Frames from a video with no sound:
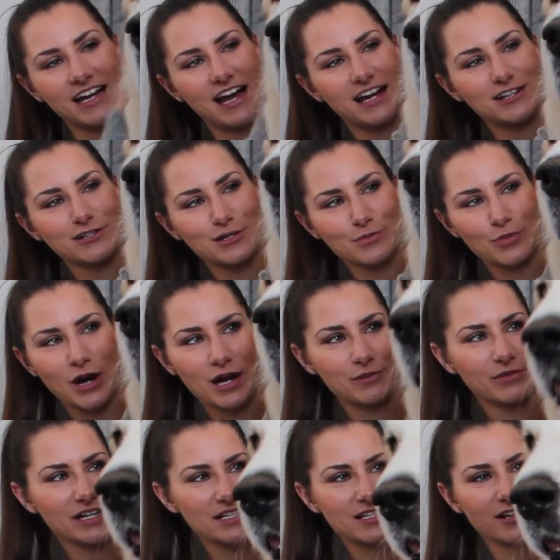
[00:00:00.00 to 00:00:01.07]
I just pride
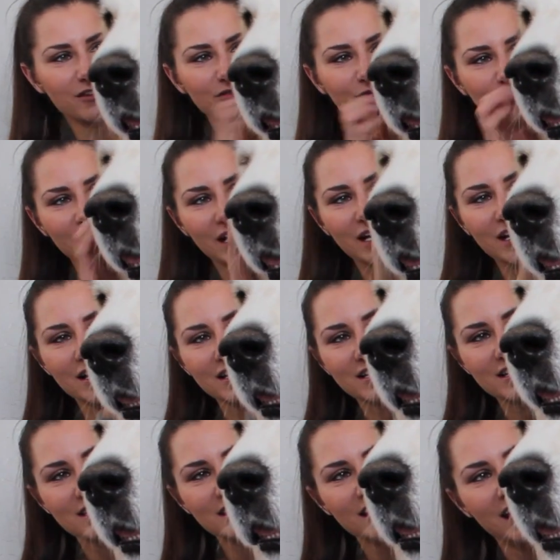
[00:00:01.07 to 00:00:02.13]
myself
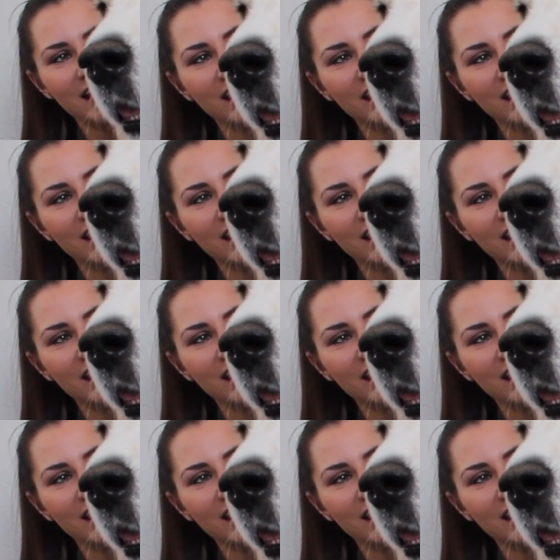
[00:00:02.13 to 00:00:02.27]
because